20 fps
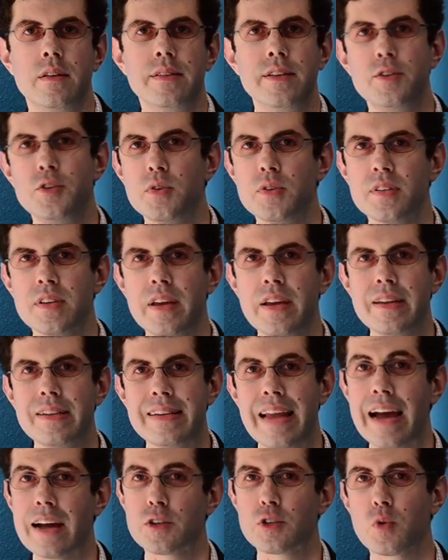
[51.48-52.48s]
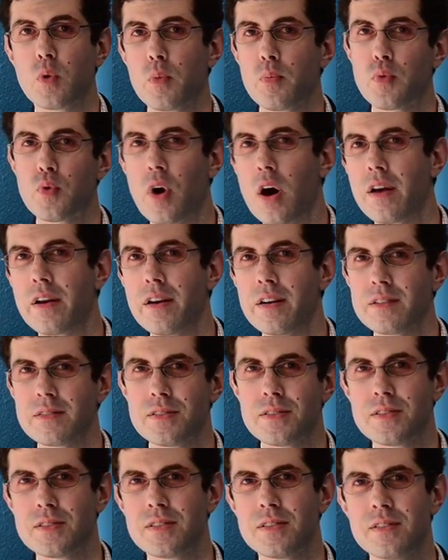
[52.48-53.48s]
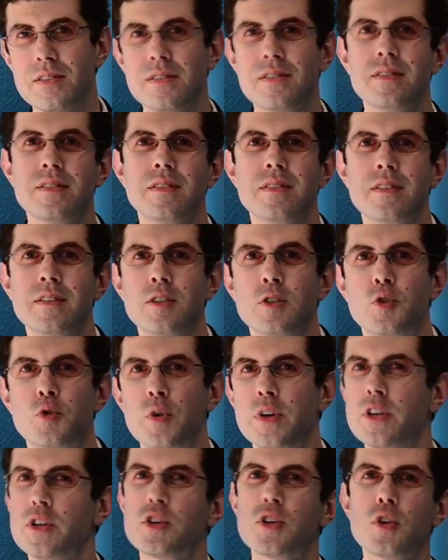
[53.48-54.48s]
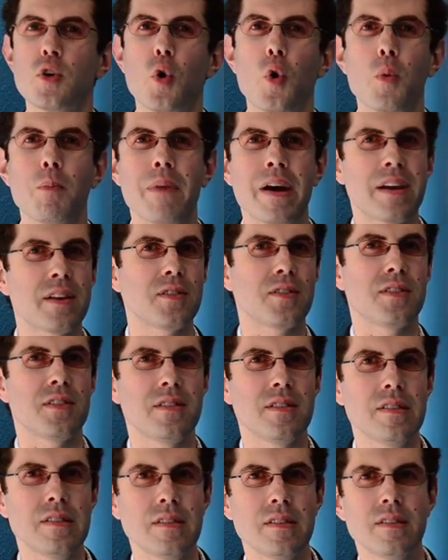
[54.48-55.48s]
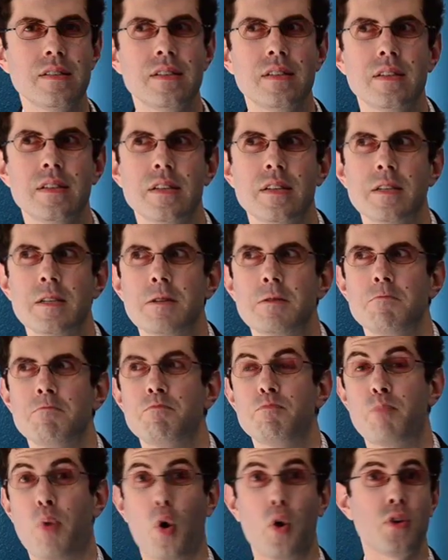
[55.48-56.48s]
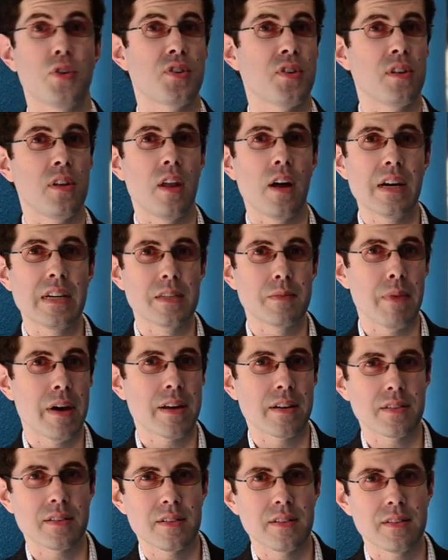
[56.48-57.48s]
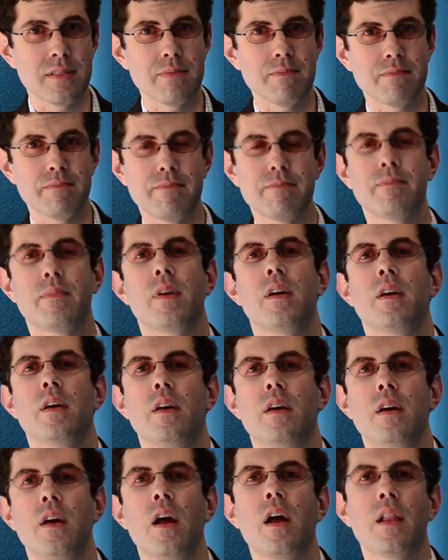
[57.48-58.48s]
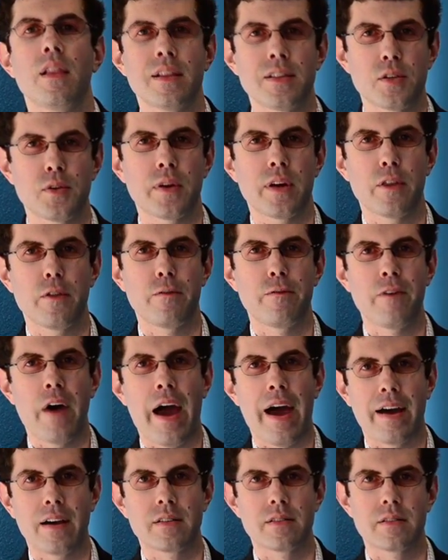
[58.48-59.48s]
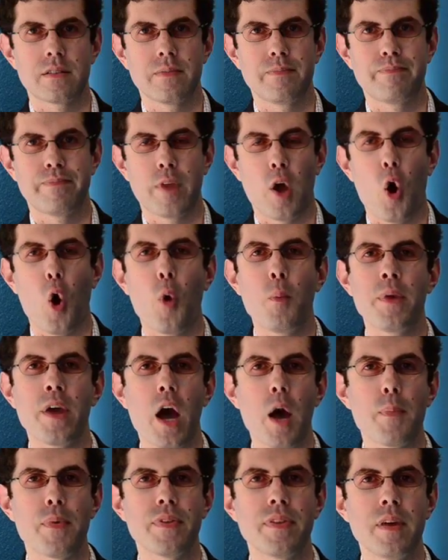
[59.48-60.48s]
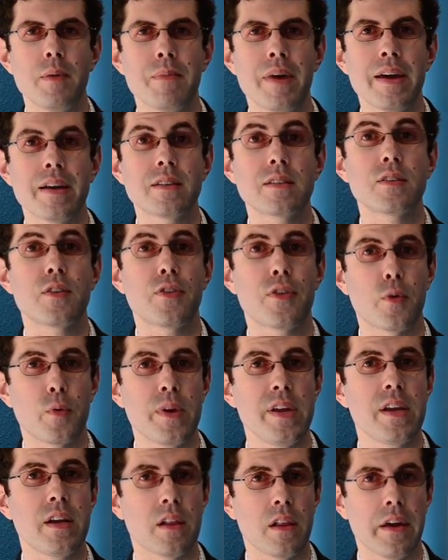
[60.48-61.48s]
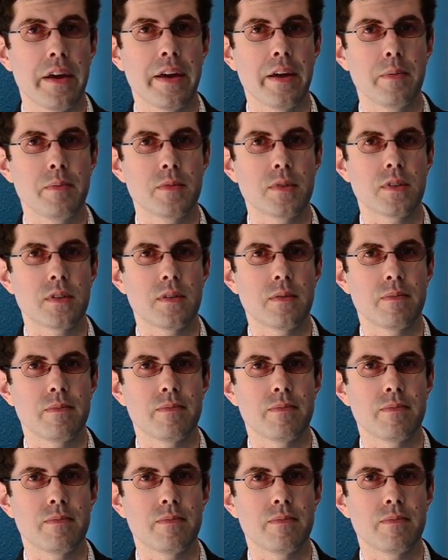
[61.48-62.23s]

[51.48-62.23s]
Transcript: Did you say natural products, traditional medicine, personalized medicine? Let's look at the facts. Homeopathy makes three claims.